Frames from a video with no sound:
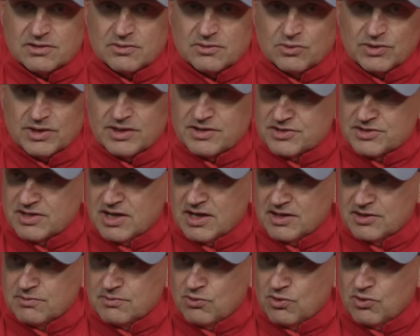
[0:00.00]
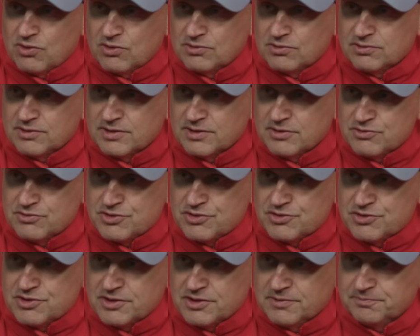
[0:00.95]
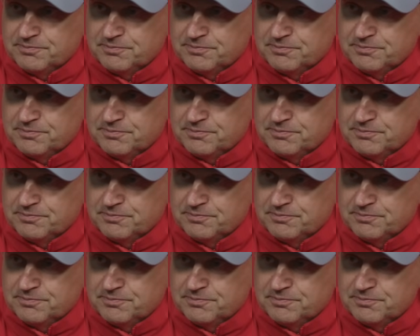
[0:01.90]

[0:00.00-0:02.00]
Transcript: We'll get a skate tomorrow in New Jersey.